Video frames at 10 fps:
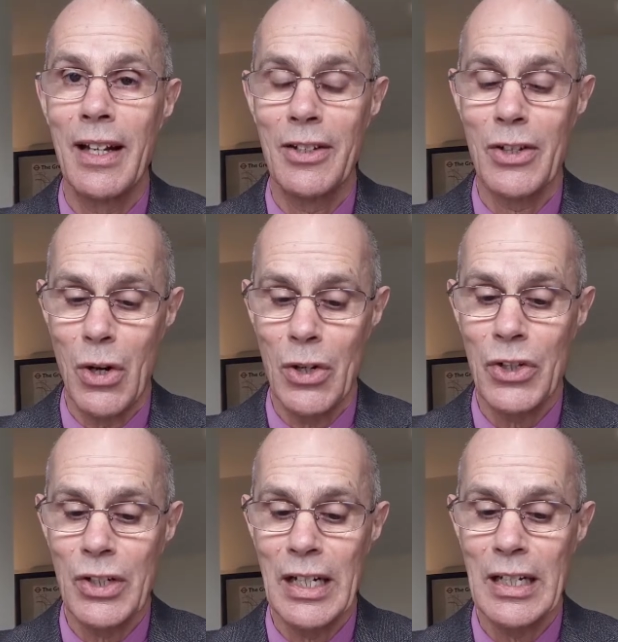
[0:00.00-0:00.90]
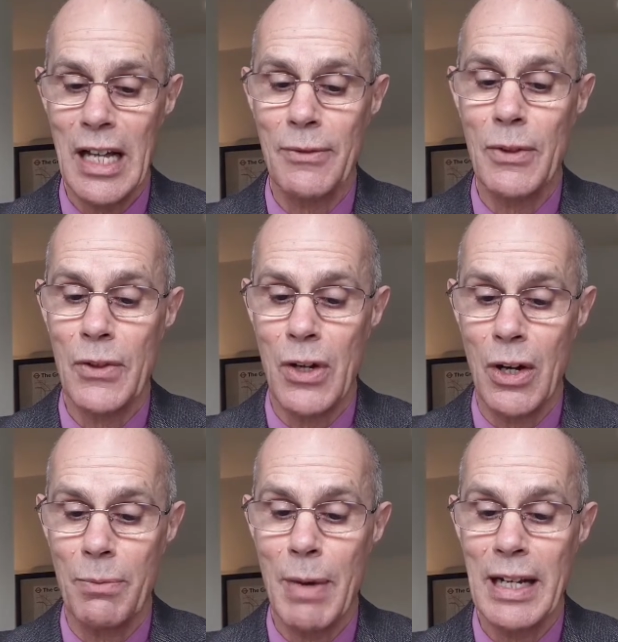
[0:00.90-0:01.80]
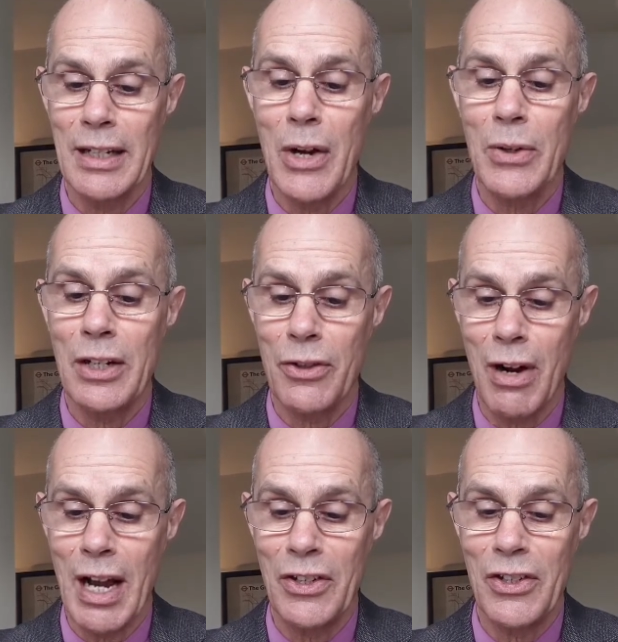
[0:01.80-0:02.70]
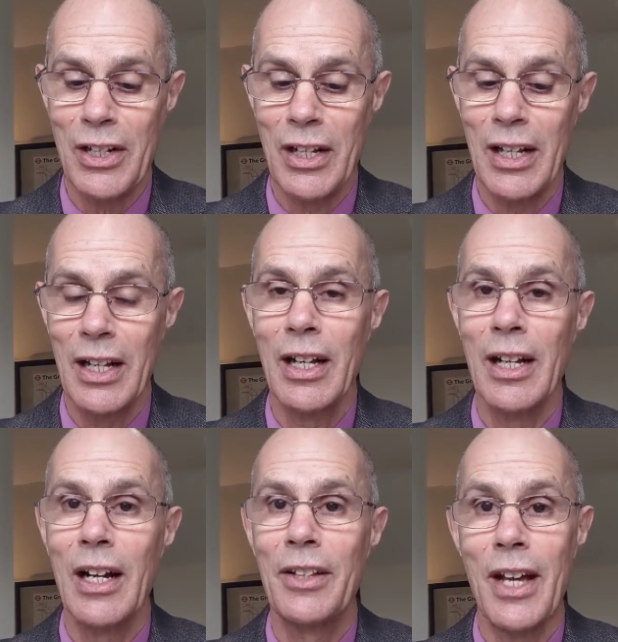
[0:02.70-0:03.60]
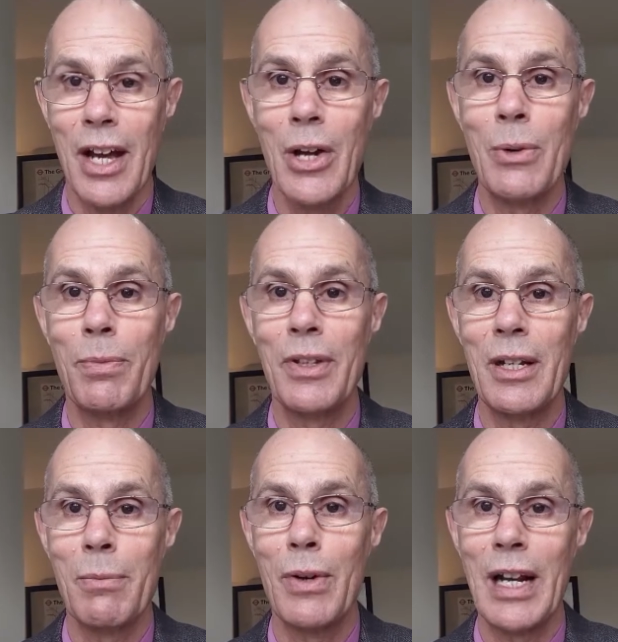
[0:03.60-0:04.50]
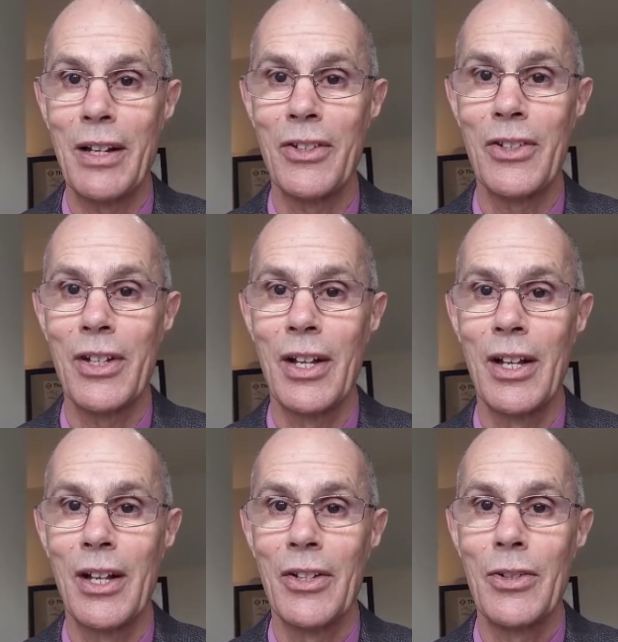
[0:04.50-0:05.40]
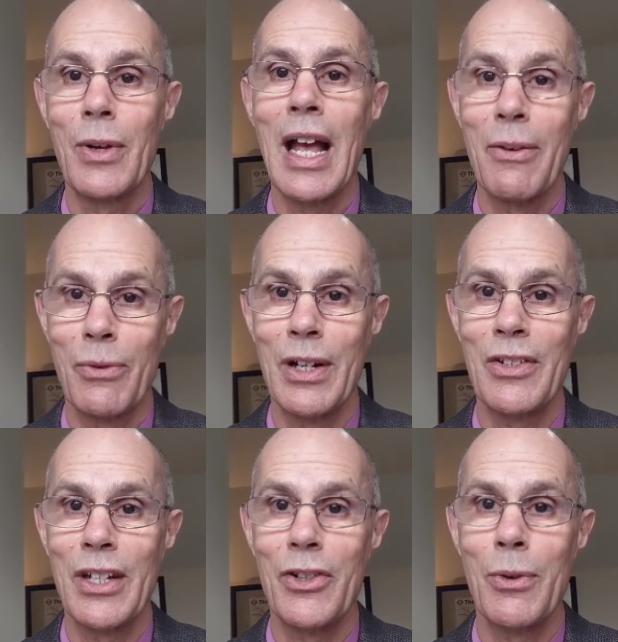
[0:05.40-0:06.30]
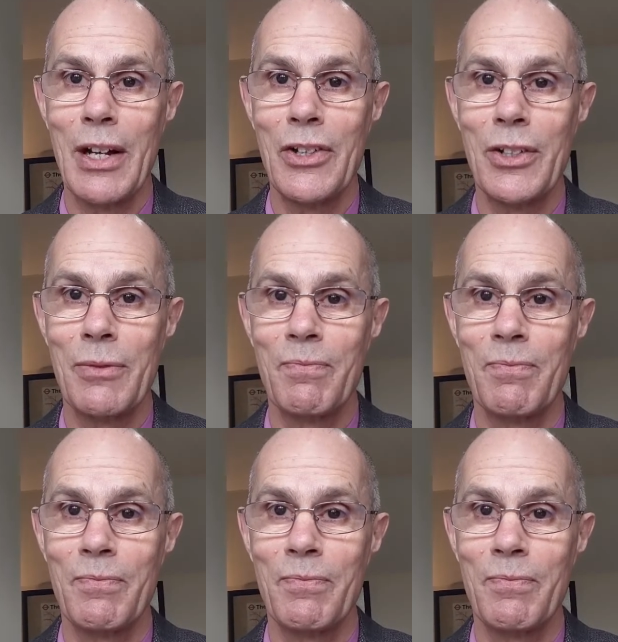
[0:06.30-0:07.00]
and costly love of God made known in Christ and the hope that it brings to every situation.